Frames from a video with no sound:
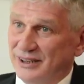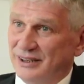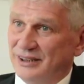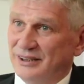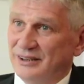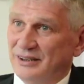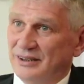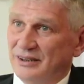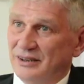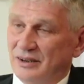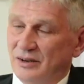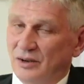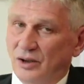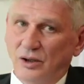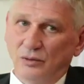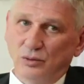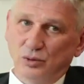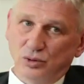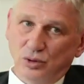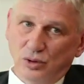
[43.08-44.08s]

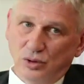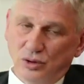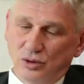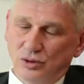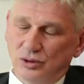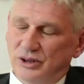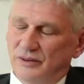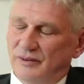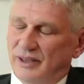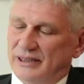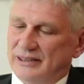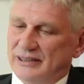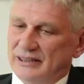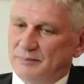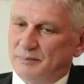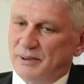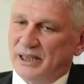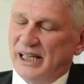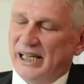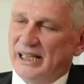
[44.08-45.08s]
I started my
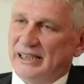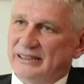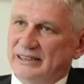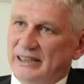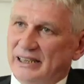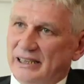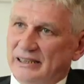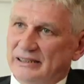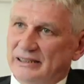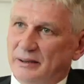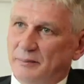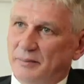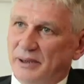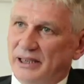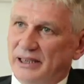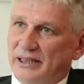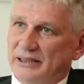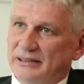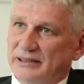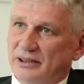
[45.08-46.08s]
career 23 years
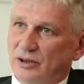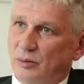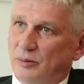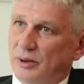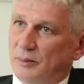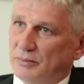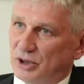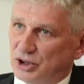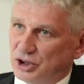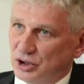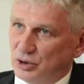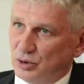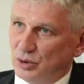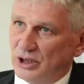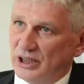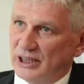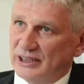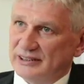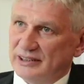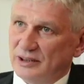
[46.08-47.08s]
ago. I had many
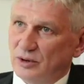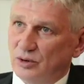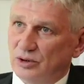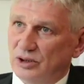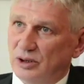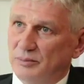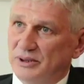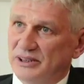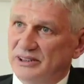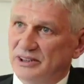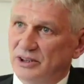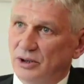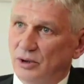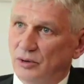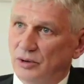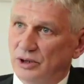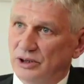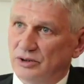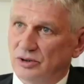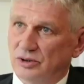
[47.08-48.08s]
experiences in many
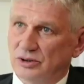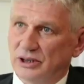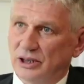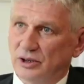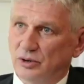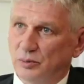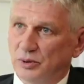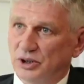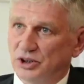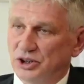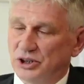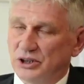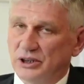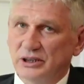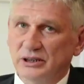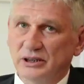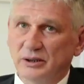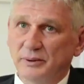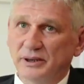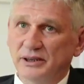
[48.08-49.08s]
countries as an
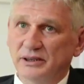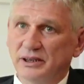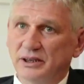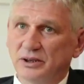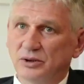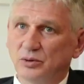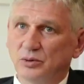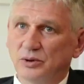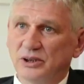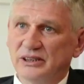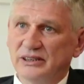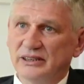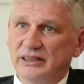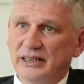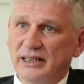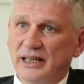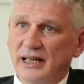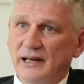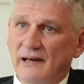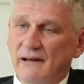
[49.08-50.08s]
ambassador. This is
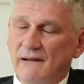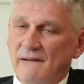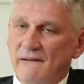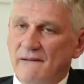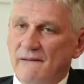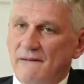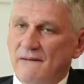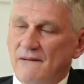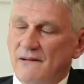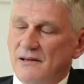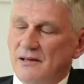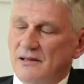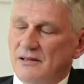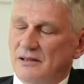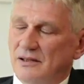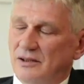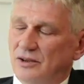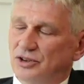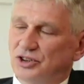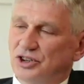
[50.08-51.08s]
my second
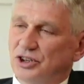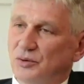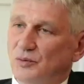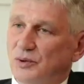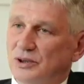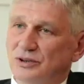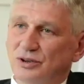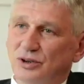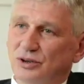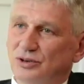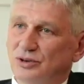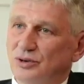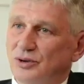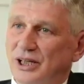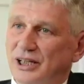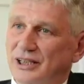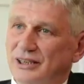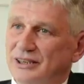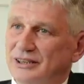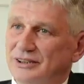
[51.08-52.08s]
mission. I
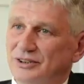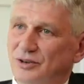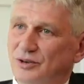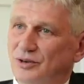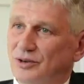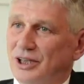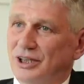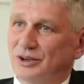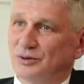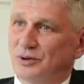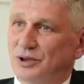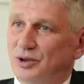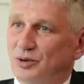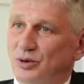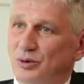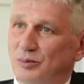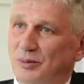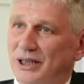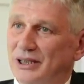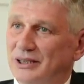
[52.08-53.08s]
went to
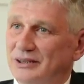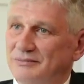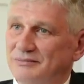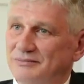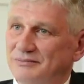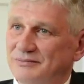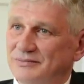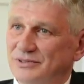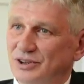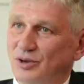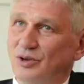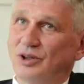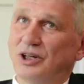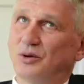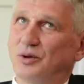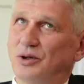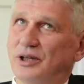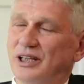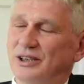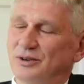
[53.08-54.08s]
Tunisia before.
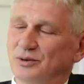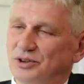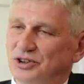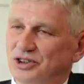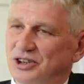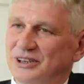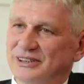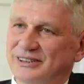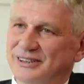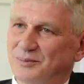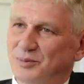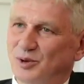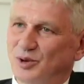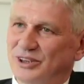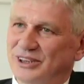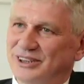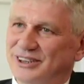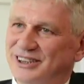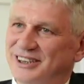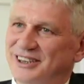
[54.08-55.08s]
I'm
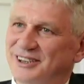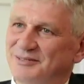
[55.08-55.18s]
58.